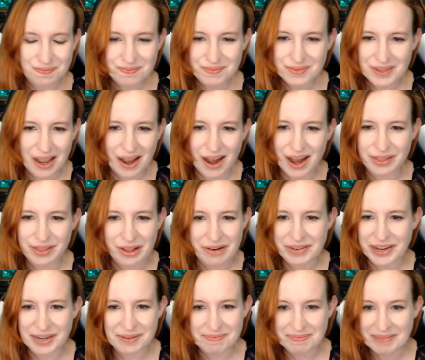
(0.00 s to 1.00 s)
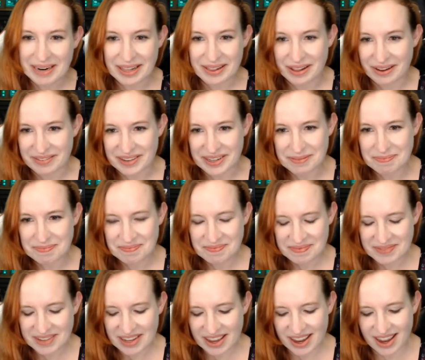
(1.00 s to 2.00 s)
I love it. I love it.
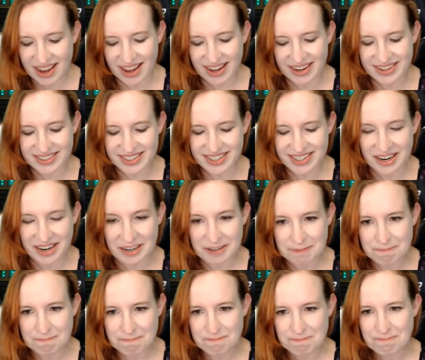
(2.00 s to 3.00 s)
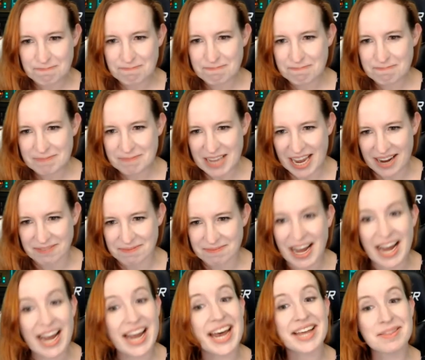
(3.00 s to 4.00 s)
And yeah, I
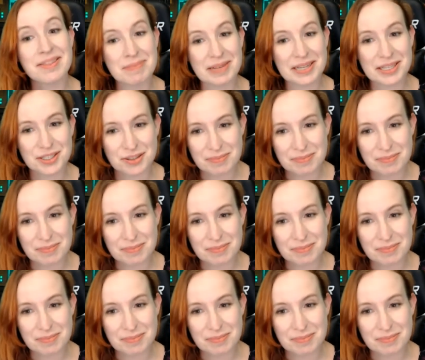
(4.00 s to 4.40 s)
had the pleasure of being